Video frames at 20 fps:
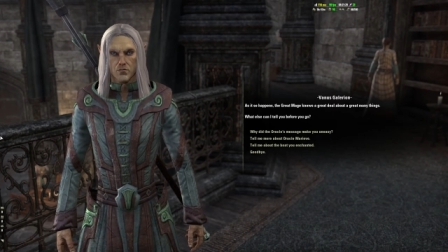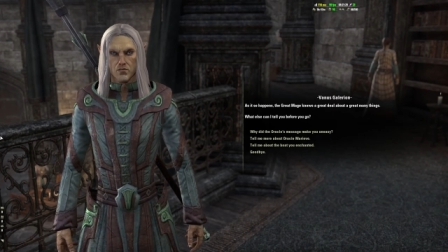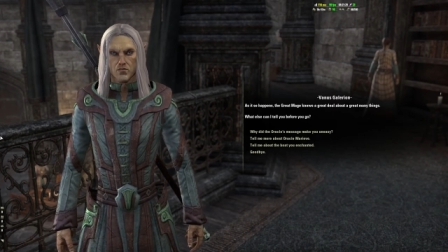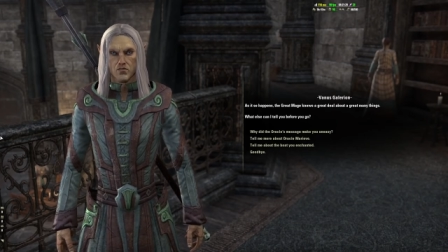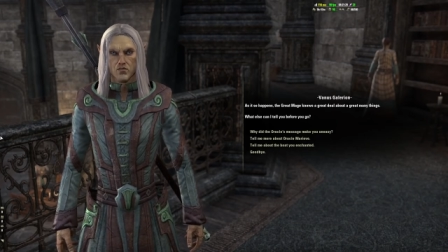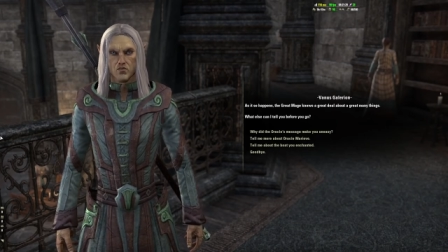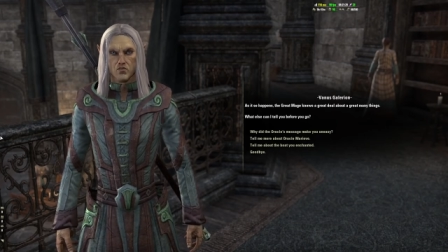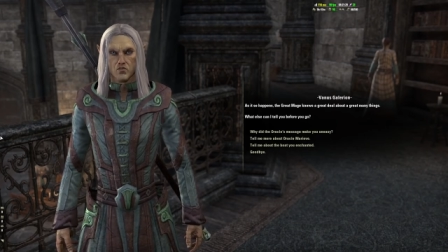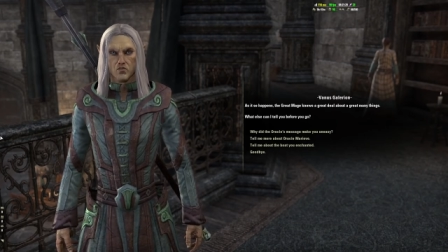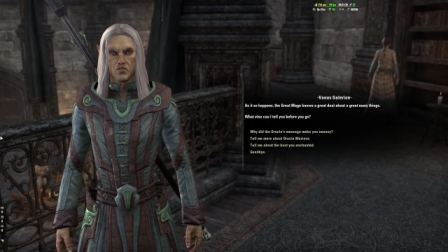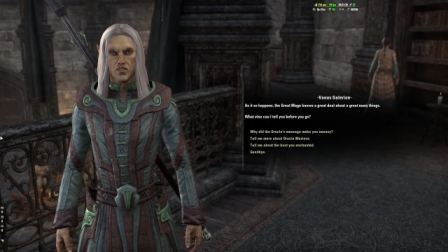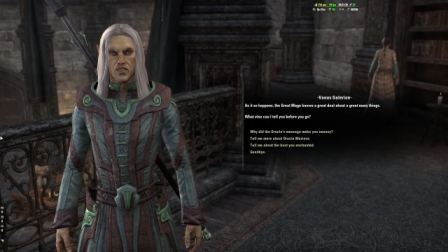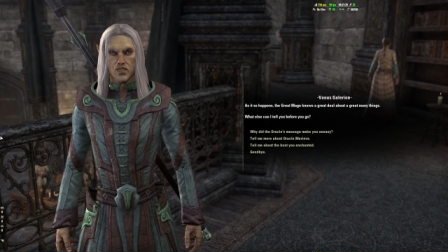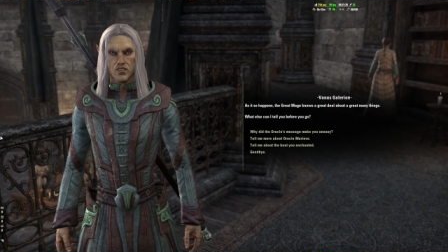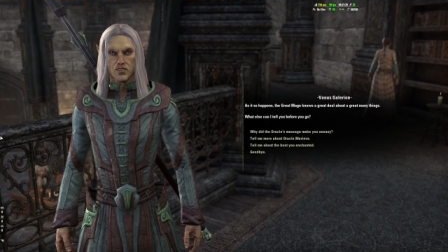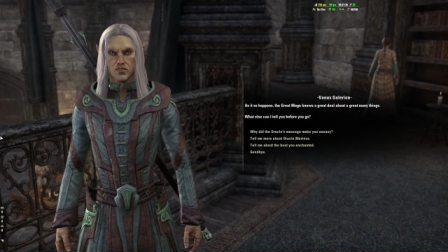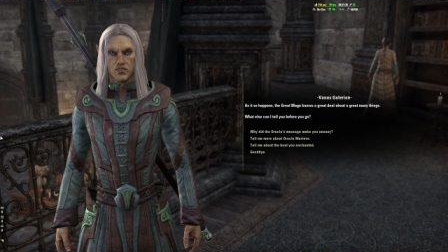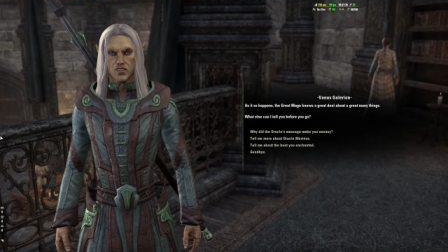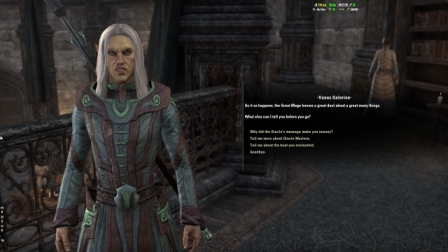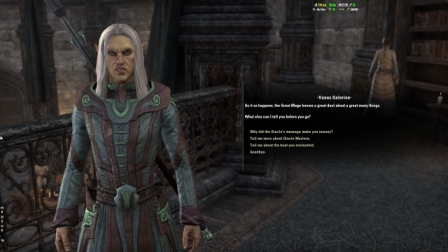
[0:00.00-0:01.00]
Yeah, yeah.
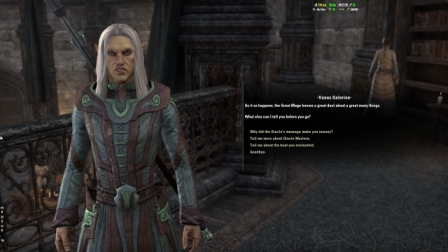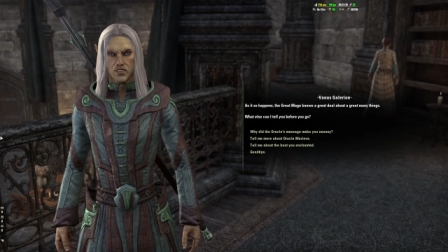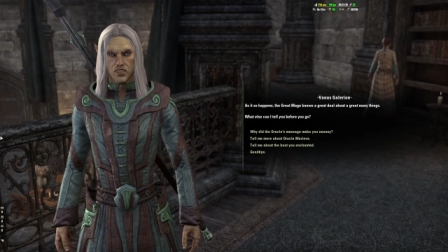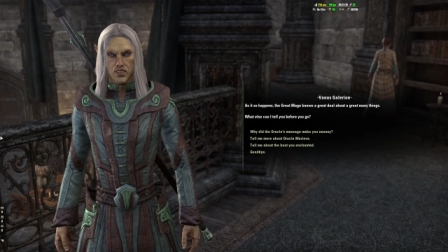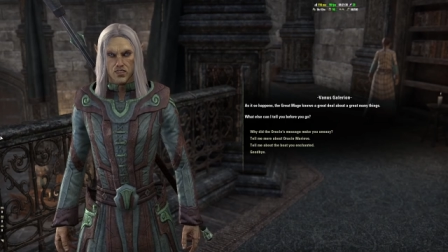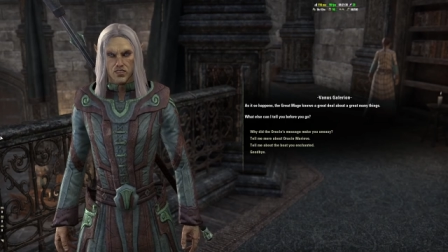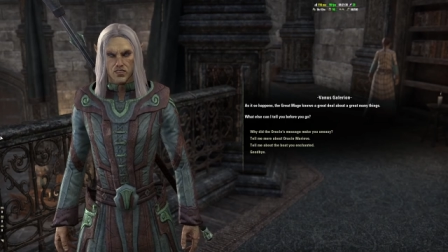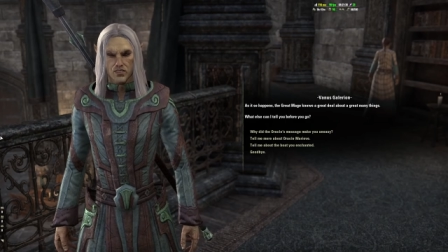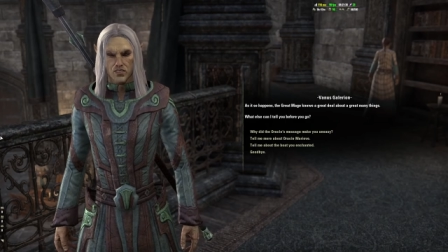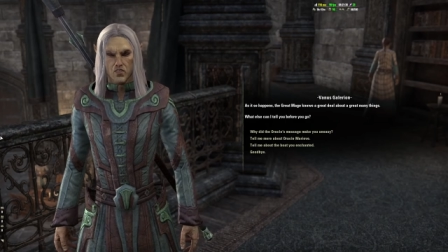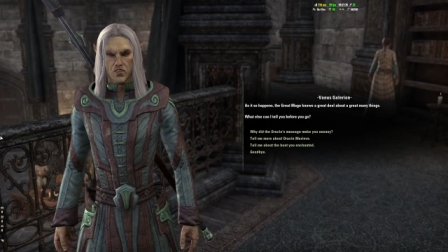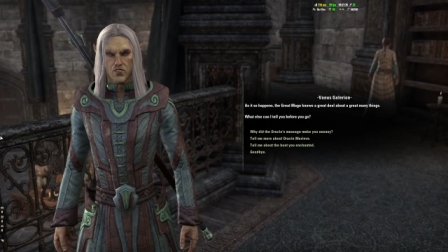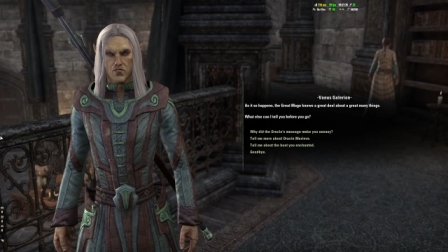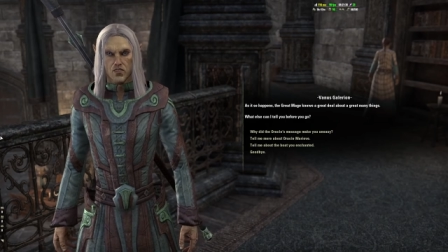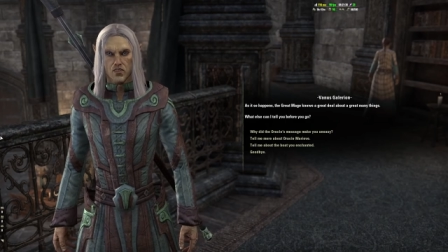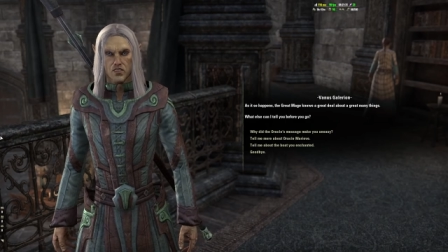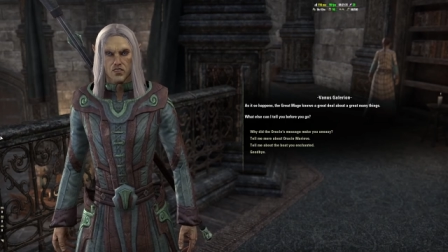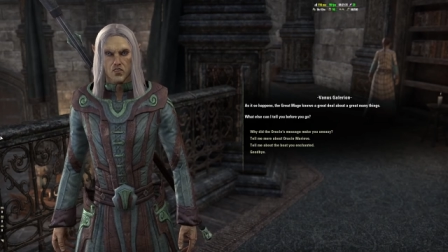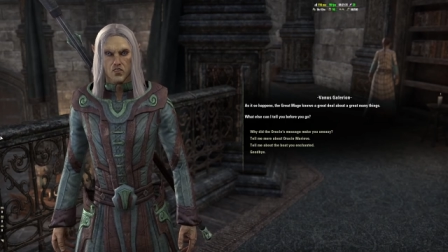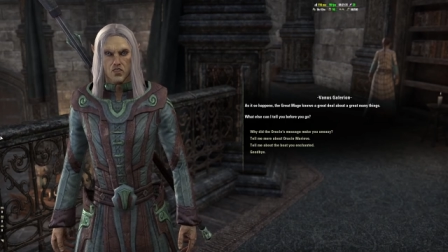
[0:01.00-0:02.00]
What else can I tell you
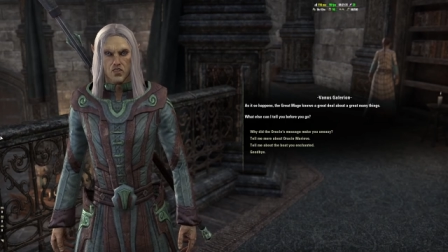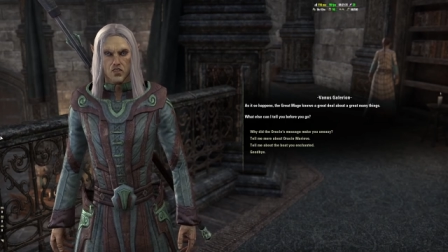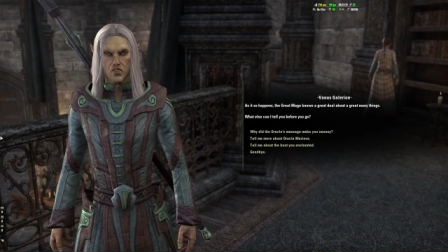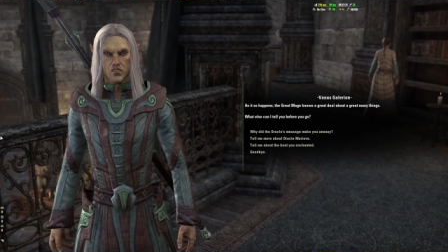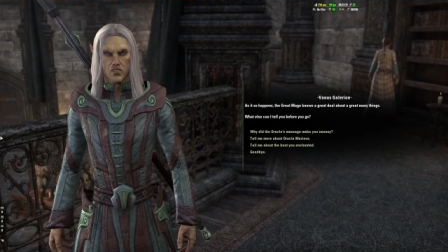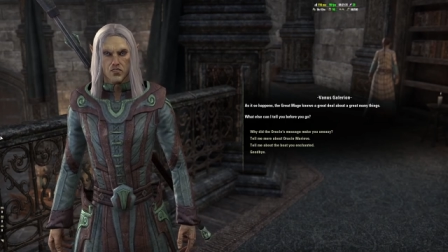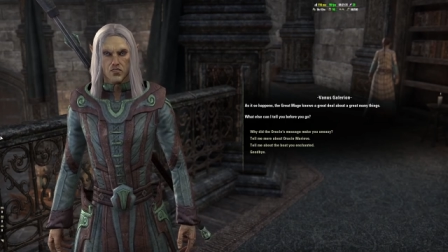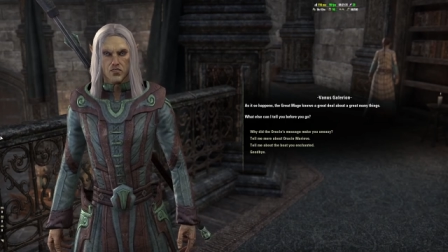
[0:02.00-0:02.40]
before you go?